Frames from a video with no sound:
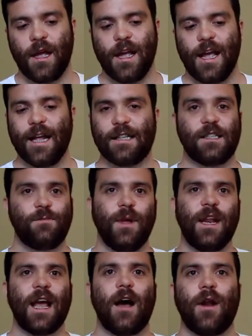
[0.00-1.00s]
It's
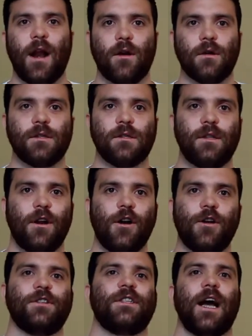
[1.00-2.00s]
spitting out errors. There are
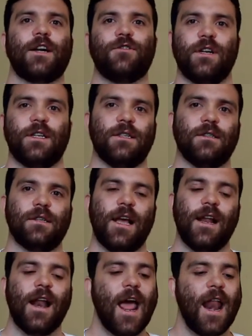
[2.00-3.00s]
no stack traces,
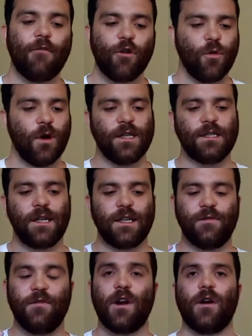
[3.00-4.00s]
and everyone
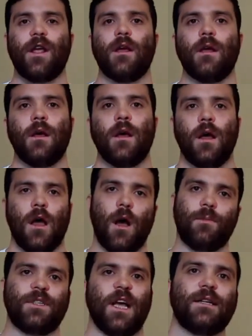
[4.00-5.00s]
is very
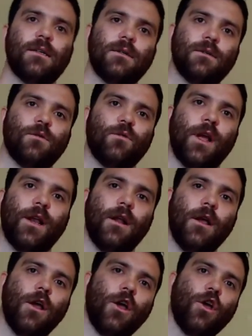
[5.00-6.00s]
upset, right?
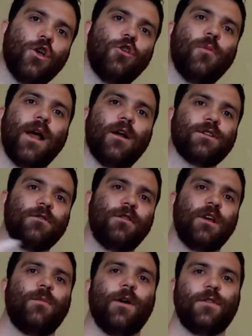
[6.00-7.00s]
You might also
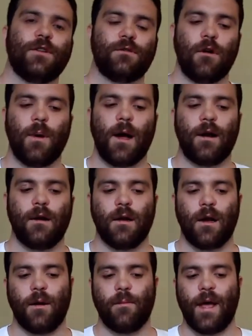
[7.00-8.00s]
think about this robot
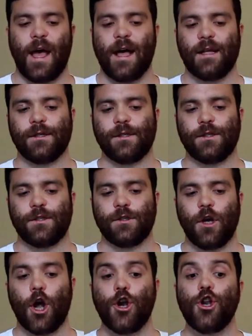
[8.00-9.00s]
as
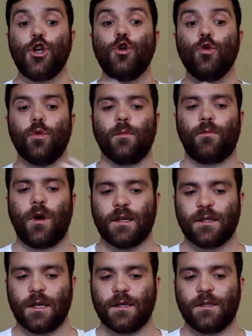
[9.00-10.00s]
a new
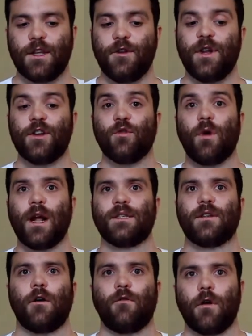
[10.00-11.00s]
process that you need to write
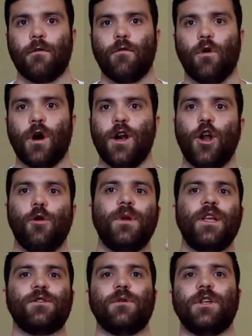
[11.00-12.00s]
software for, and
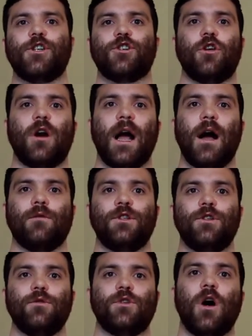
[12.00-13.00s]
nobody is really sure how
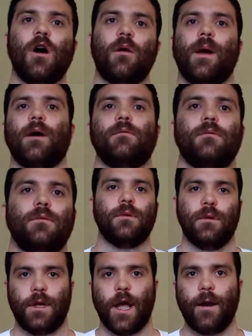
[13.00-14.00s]
to talk about
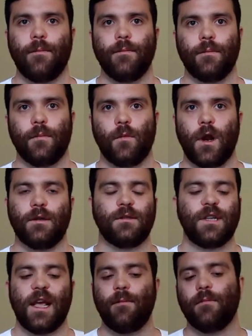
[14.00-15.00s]
yet, right?
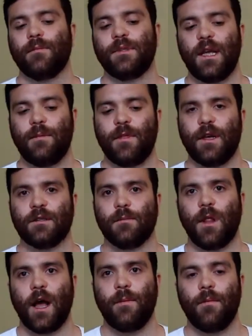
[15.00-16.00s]
Same things
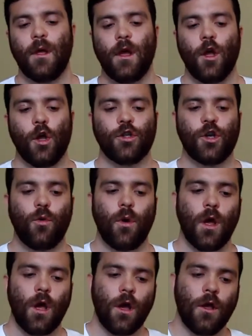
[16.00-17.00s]
apply.
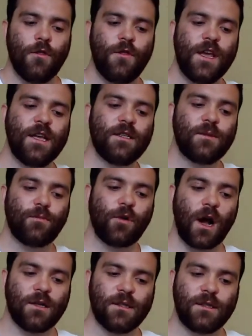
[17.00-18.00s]
So these
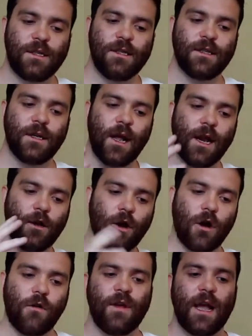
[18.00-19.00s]
processes and
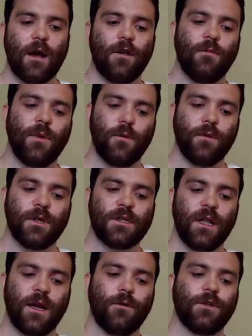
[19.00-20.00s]
carving out a ubiquitous
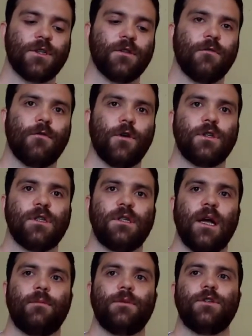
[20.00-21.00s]
language is the first
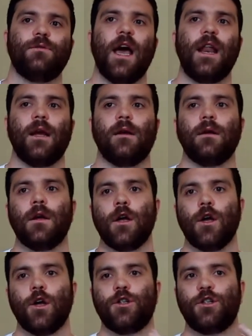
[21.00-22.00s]
step to getting
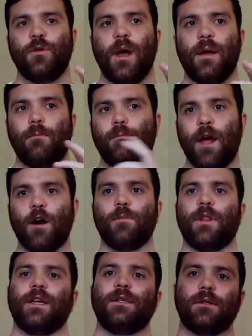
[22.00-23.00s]
to a better
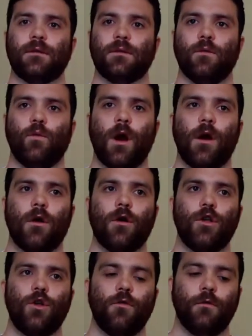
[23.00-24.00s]
place
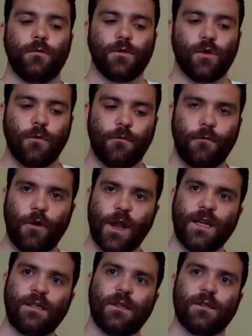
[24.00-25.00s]
where you've sort of
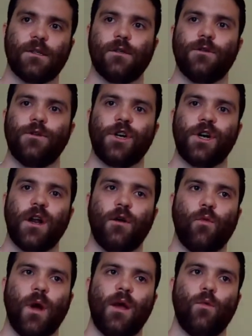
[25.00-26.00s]
phrased the solution in a
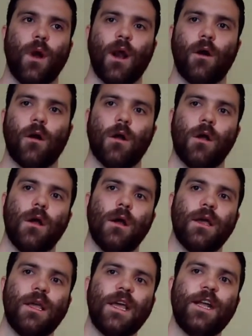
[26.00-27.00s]
way where
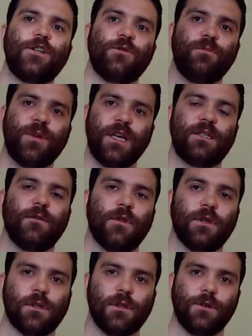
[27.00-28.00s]
each piece of the
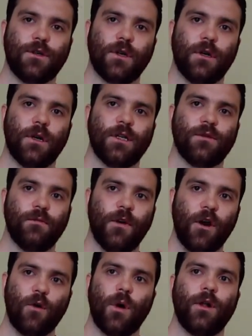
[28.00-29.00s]
solution is
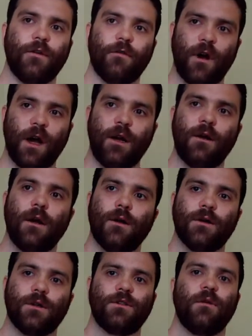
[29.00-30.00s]
very well defined,
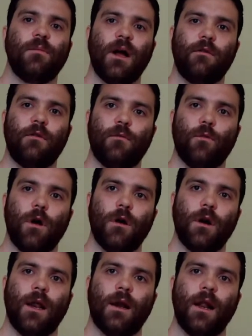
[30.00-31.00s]
understood by
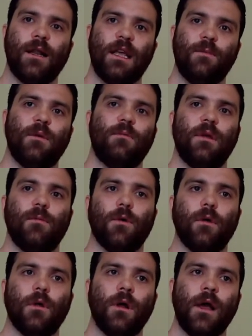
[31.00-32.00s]
everyone, and keeping
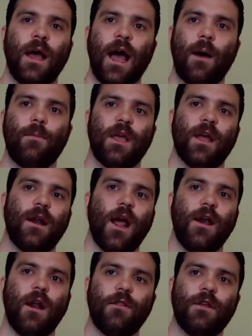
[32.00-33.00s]
people happy,
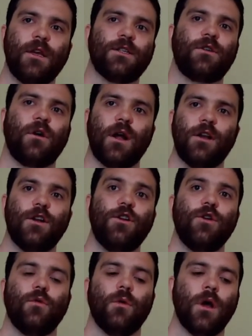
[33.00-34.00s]
and nothing is trying to
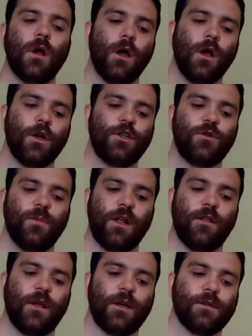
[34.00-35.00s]
do too many
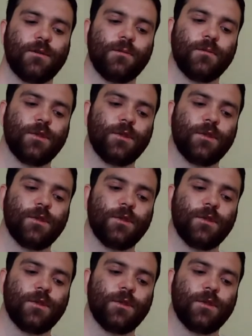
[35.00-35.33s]
things.